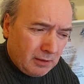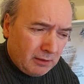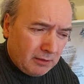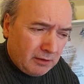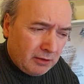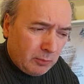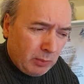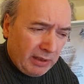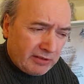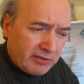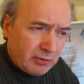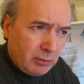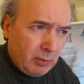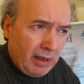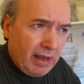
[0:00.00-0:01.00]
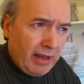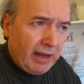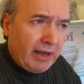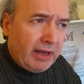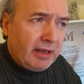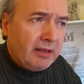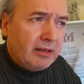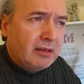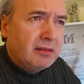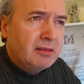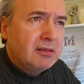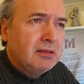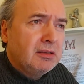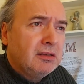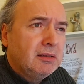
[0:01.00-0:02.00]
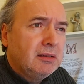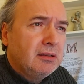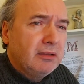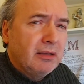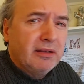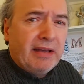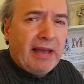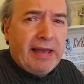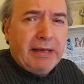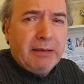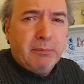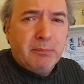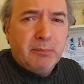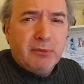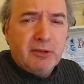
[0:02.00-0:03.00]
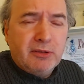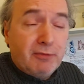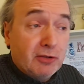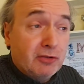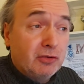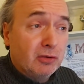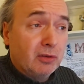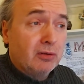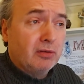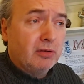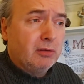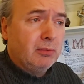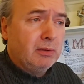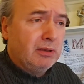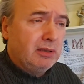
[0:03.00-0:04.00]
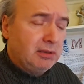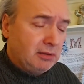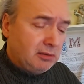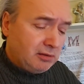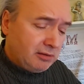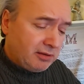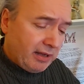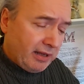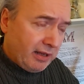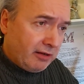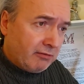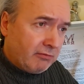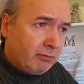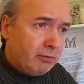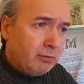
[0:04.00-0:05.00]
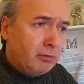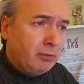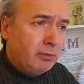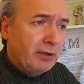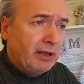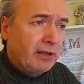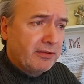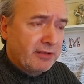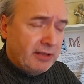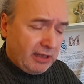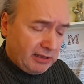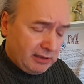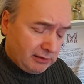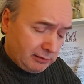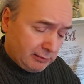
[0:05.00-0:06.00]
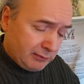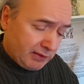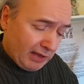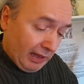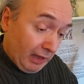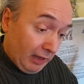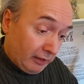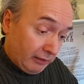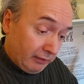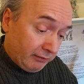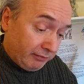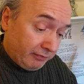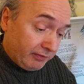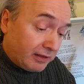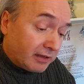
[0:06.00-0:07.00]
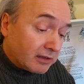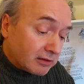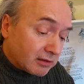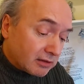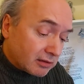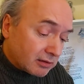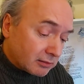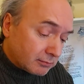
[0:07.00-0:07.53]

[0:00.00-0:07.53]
did waste away, the damned forsook the world and ruled ourselves unfit.